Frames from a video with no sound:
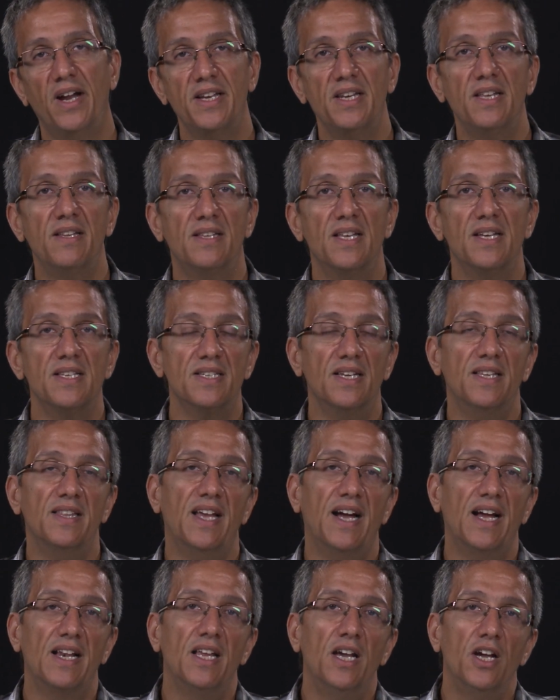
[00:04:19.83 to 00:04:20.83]
I need this
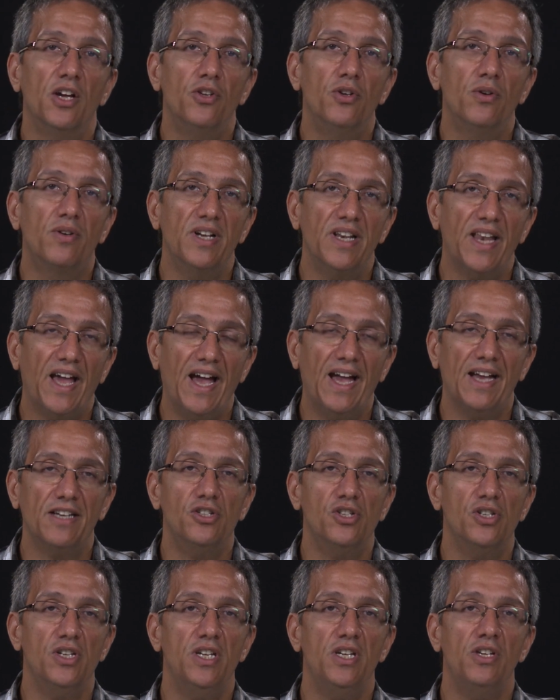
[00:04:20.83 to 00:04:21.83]
and that. You can
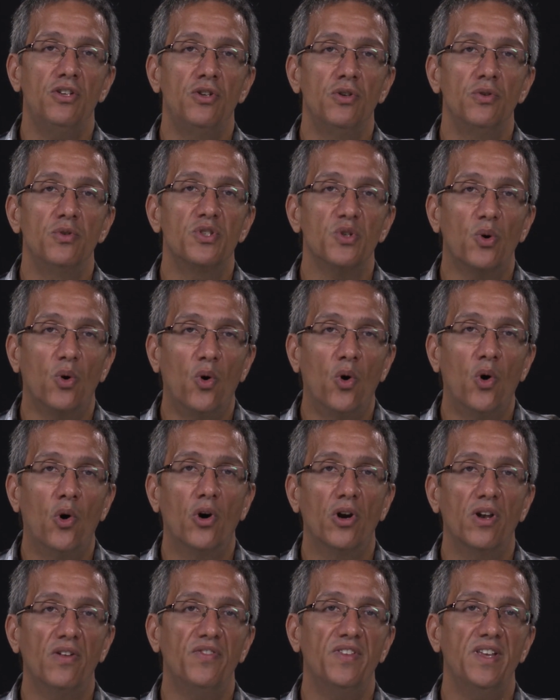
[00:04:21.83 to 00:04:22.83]
actually use
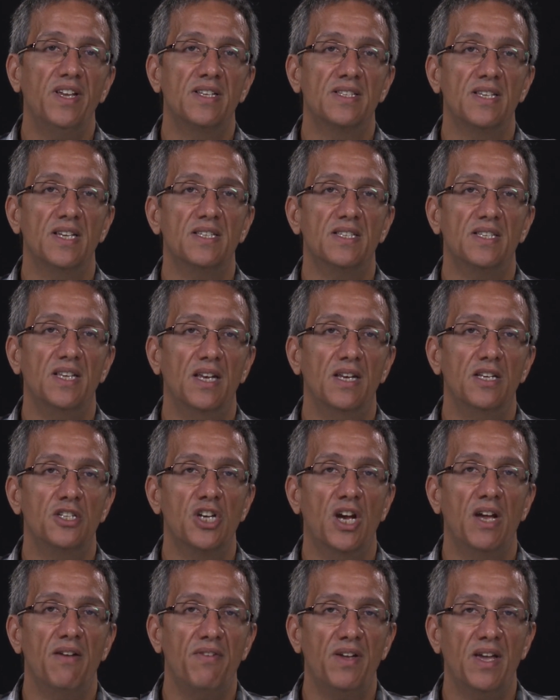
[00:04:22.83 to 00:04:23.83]
all of the existing
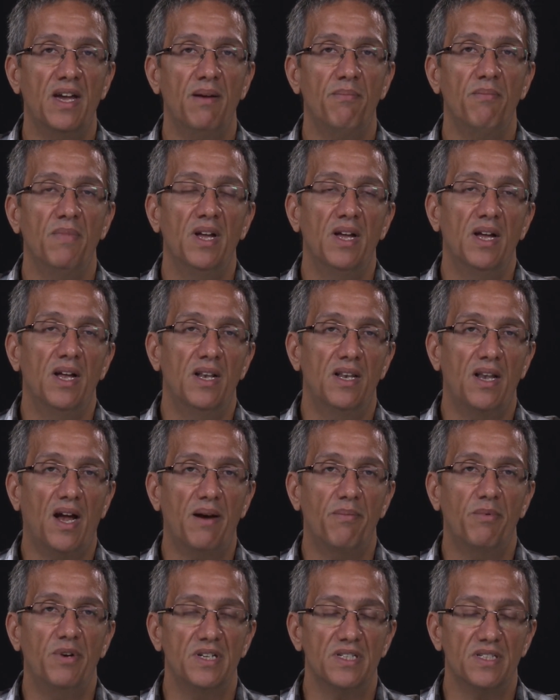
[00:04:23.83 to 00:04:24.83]
JVM
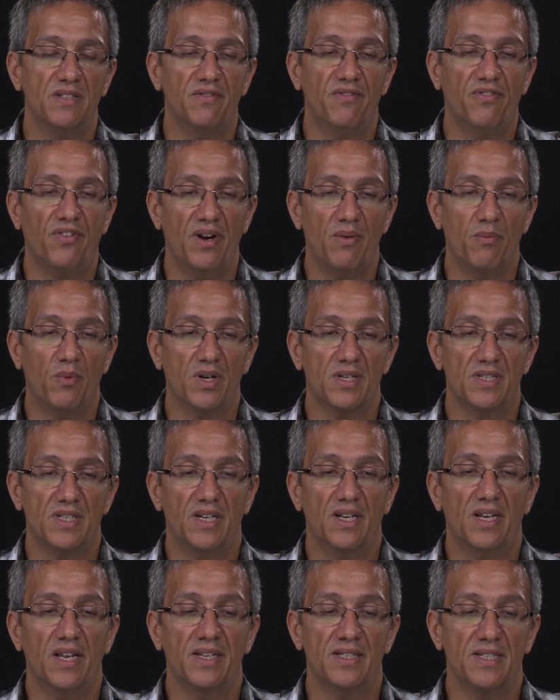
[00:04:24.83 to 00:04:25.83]
libraries and frameworks
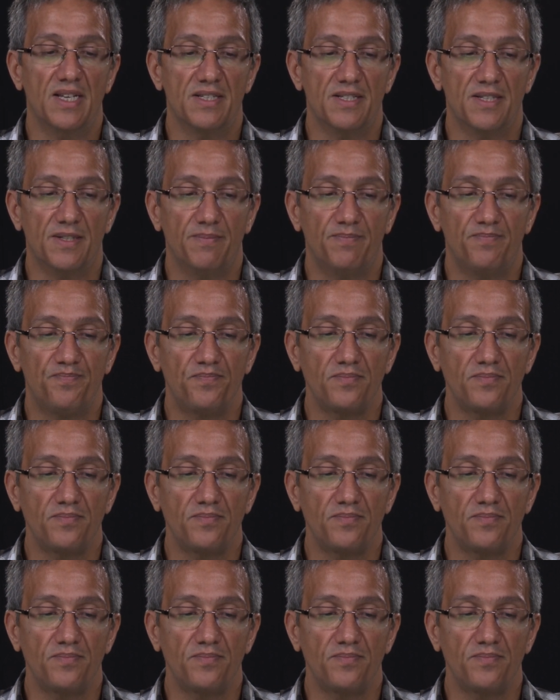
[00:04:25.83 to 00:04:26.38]
that exist.